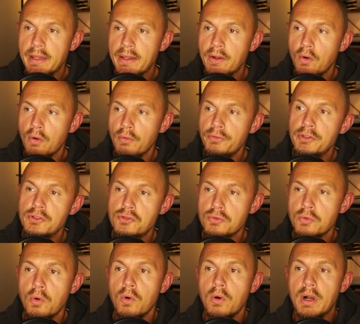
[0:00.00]
of the
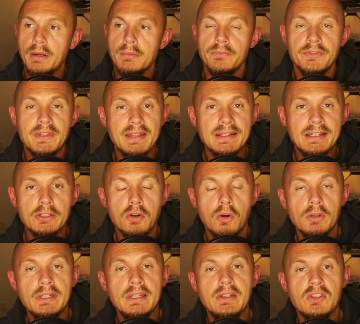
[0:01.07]
draw, Danielle
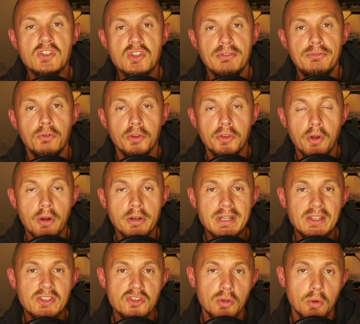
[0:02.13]
Collins, she fought hard
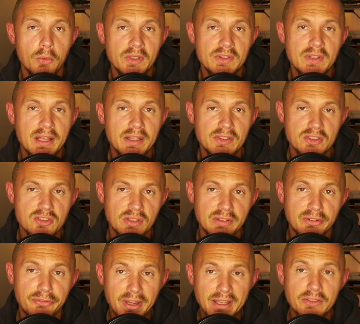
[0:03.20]
as she always does. She's a
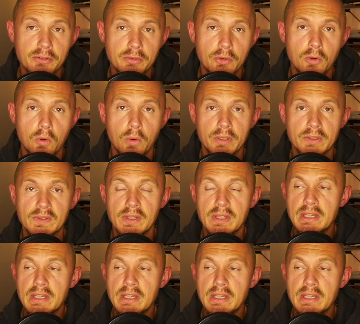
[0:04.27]
fighter on court.